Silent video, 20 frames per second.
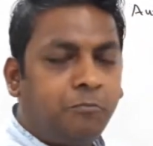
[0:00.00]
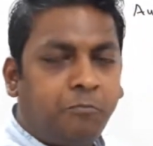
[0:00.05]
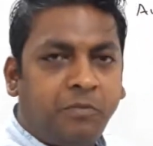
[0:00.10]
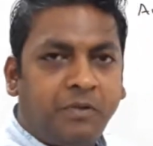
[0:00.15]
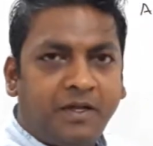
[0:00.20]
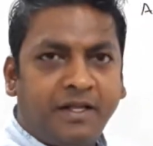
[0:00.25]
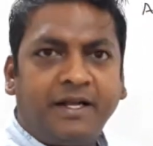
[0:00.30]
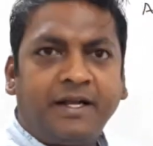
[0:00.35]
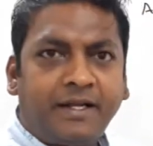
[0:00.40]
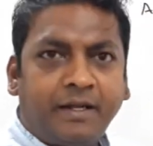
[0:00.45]

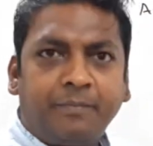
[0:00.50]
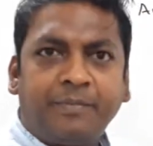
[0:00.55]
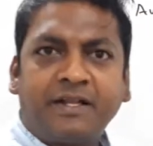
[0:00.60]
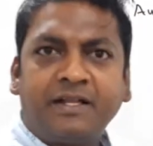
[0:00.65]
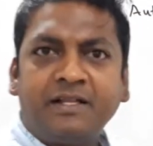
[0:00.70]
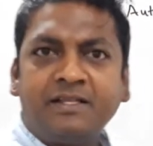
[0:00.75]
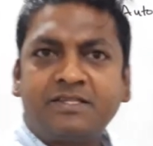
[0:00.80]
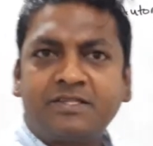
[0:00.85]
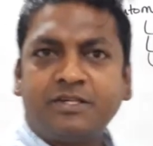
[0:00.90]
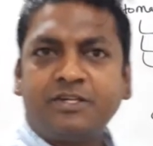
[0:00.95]
in a
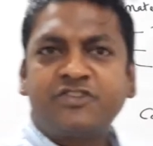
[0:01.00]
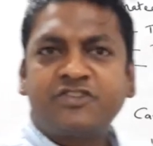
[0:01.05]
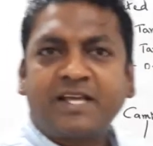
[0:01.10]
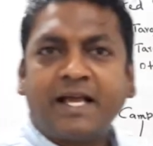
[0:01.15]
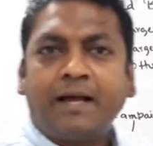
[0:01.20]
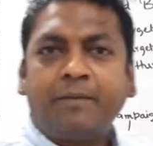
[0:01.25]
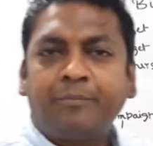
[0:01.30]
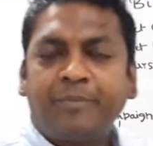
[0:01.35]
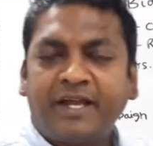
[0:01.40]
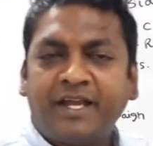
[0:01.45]
typical search
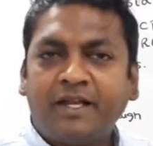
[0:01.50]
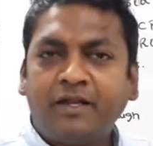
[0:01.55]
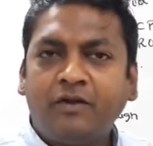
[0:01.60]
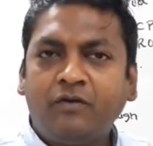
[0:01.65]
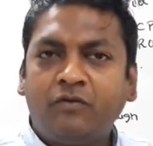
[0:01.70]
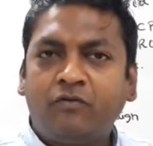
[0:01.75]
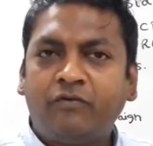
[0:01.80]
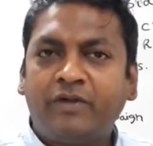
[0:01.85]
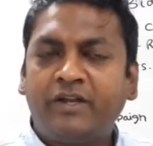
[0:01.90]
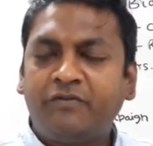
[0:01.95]
campaign,
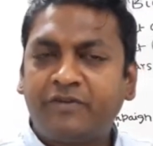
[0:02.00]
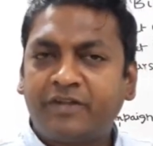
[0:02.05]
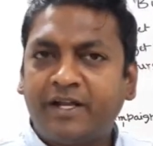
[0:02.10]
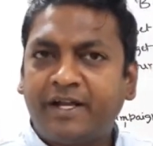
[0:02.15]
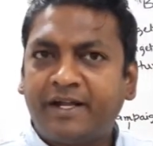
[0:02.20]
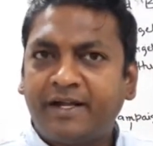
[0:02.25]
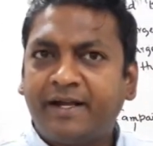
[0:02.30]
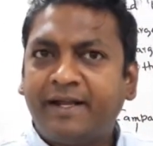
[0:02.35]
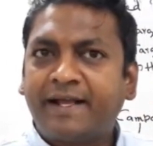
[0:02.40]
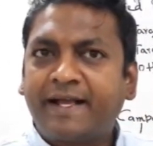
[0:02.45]
when you've
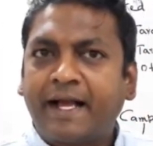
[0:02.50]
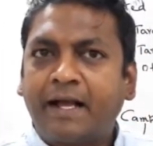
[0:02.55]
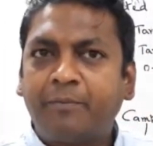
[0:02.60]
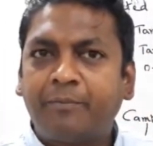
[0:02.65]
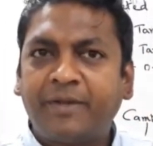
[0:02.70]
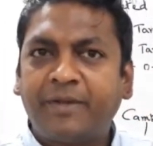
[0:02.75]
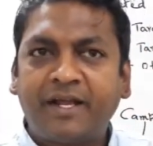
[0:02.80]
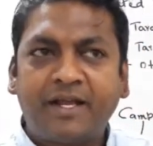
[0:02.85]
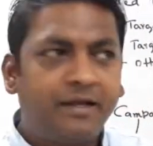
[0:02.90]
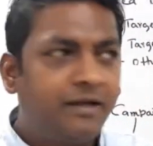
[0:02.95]
created a
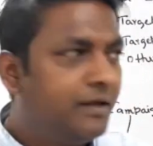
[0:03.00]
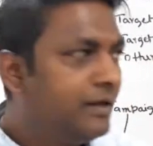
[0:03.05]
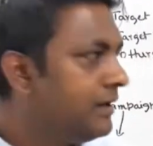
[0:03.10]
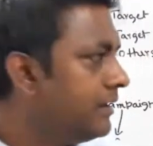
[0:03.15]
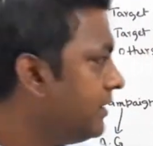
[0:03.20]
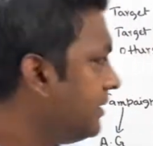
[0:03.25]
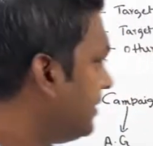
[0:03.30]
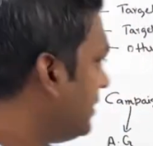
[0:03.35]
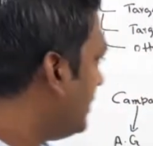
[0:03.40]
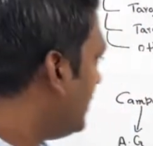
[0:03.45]
campaign,
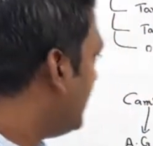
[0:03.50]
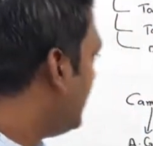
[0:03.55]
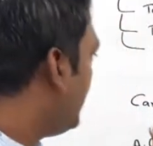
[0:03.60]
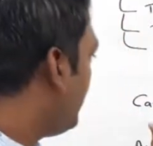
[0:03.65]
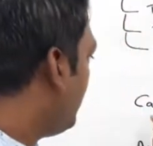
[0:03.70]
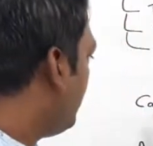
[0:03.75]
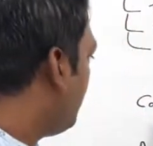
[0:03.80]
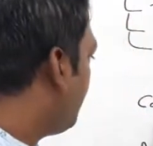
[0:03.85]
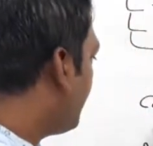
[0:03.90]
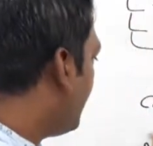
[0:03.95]

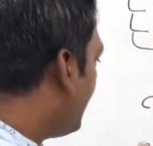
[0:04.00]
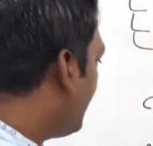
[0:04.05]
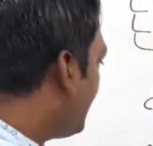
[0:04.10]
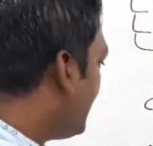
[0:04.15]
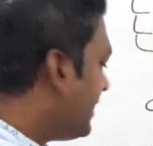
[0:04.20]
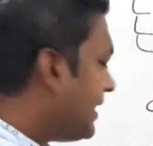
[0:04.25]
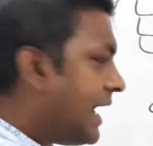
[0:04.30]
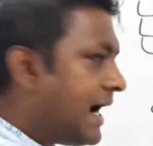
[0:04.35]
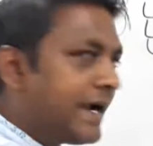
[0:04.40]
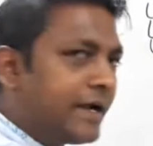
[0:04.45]
you've
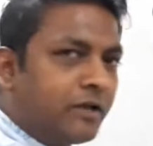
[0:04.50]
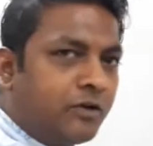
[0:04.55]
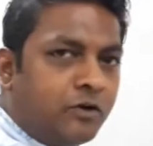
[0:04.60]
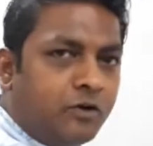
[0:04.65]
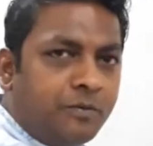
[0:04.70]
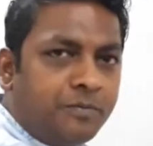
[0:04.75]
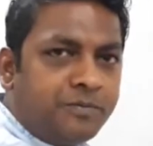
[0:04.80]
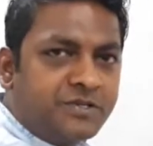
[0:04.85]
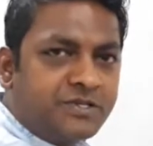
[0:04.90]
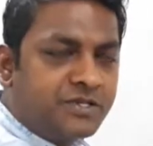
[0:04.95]
created ad
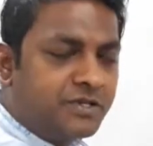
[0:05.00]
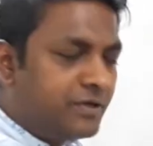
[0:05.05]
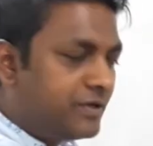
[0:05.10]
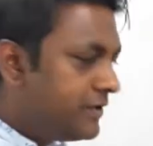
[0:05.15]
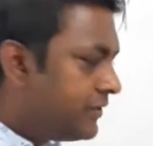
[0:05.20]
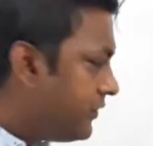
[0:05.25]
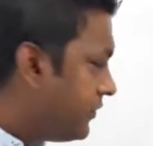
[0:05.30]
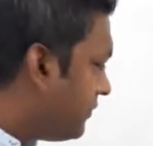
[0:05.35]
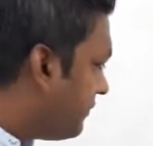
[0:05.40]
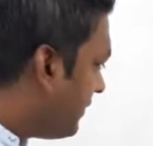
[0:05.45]
groups,
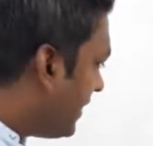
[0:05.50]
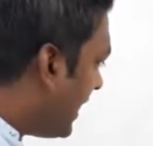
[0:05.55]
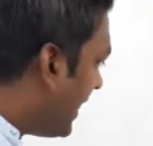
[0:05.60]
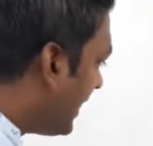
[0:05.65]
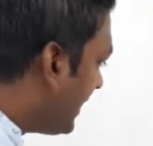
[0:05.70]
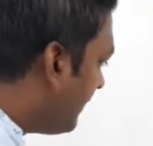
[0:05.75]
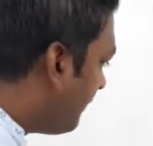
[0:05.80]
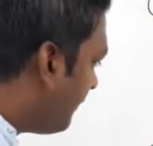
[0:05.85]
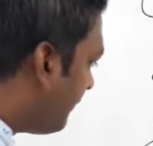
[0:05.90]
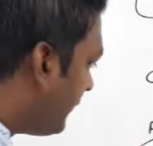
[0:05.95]
you've
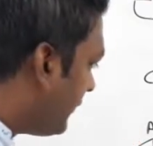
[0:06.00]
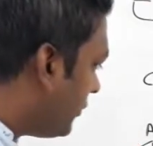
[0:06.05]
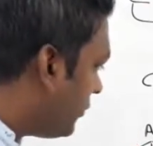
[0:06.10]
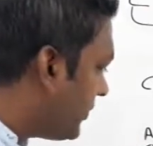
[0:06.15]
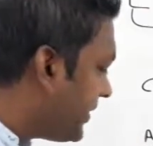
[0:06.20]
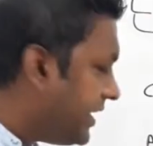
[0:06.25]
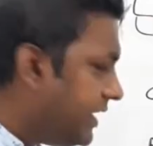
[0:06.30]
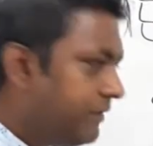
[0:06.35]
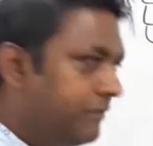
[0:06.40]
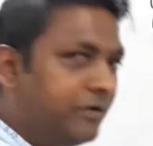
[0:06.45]
had few
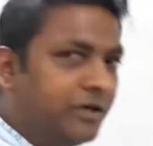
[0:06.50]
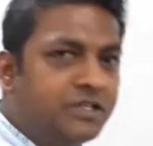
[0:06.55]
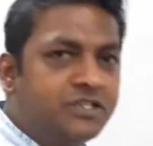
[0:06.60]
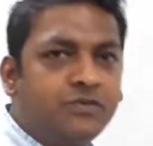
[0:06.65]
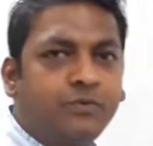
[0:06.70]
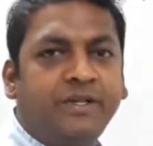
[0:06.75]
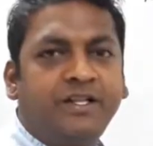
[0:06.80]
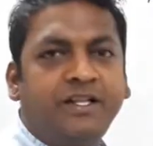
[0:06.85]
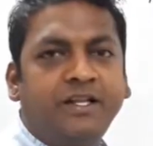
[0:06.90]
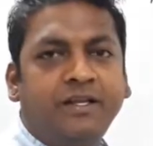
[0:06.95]
keywords
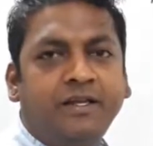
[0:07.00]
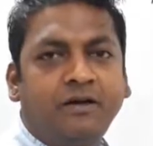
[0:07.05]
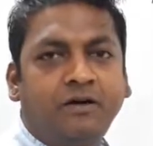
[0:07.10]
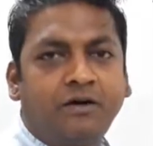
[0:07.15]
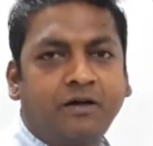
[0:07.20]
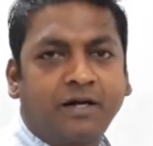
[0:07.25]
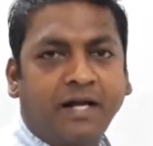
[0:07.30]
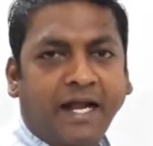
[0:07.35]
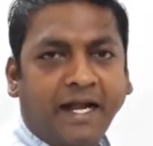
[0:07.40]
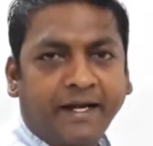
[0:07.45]
within
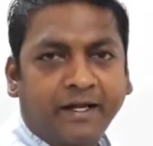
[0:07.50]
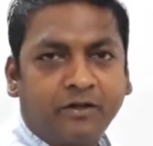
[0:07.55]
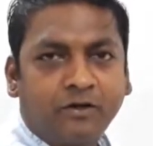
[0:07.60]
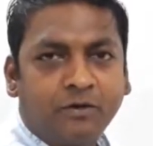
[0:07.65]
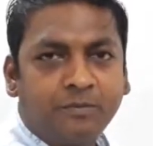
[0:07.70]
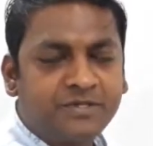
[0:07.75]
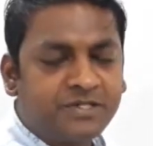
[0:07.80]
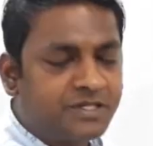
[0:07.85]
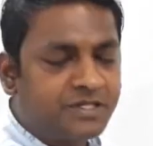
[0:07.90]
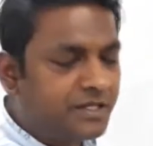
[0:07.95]
your ad
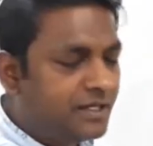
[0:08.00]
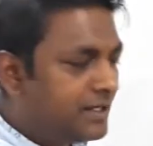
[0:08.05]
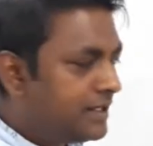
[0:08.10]
groups.